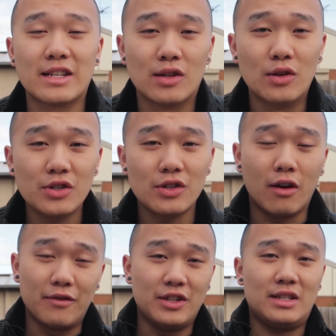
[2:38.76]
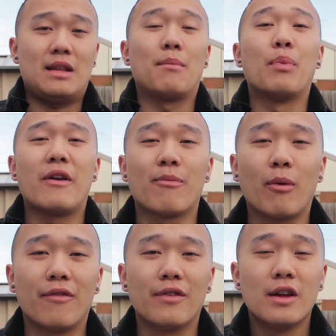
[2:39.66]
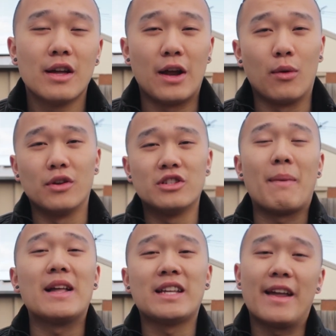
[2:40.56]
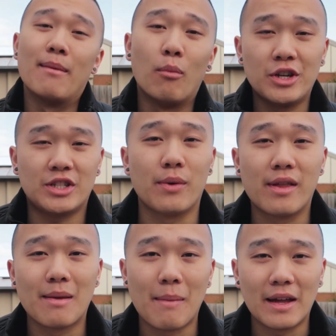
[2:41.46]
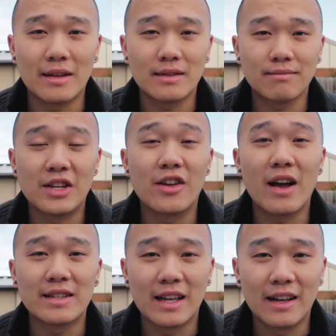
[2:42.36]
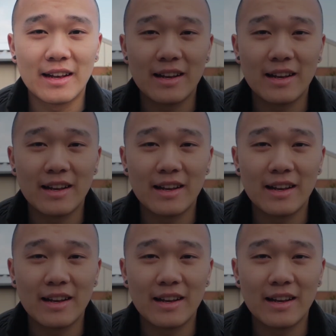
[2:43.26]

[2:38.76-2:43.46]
a solution of just beef broth in order to maintain the moisture within the meat. See you guys then.